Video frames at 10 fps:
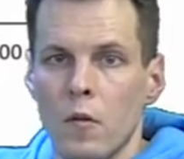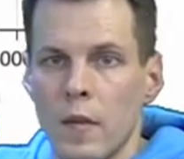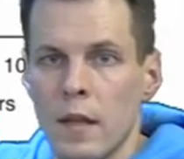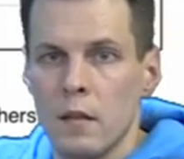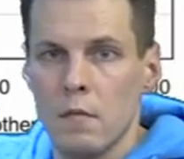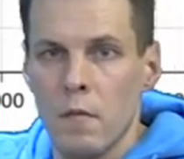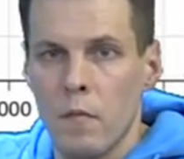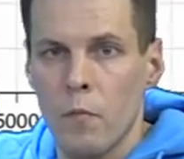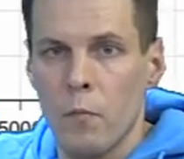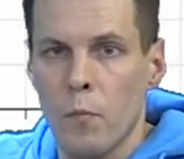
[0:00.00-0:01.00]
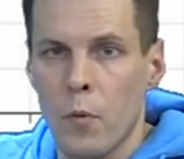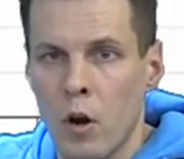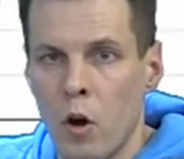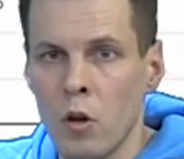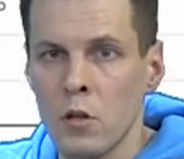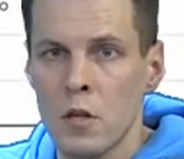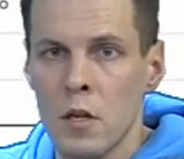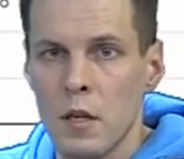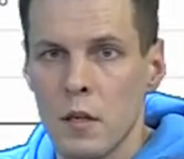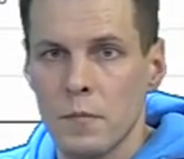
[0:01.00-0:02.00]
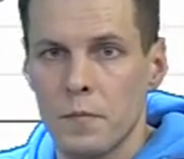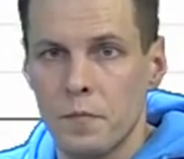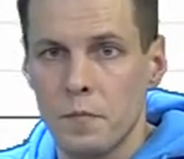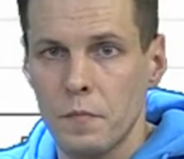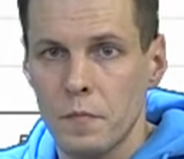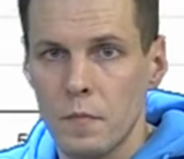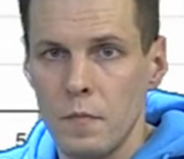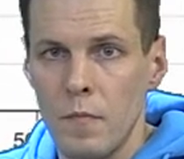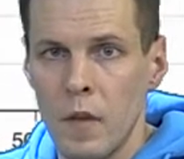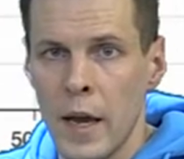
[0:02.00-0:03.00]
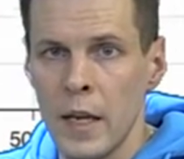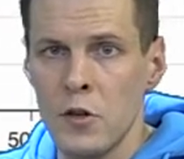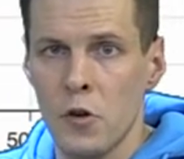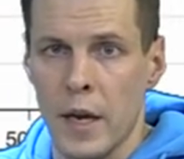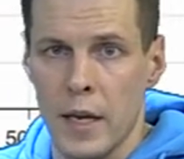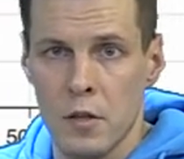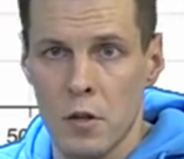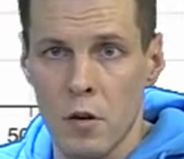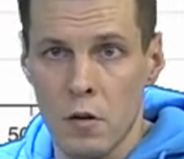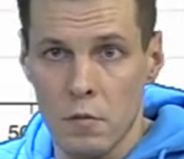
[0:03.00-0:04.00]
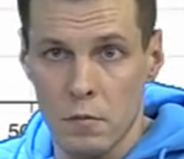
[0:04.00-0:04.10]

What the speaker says: it plots education,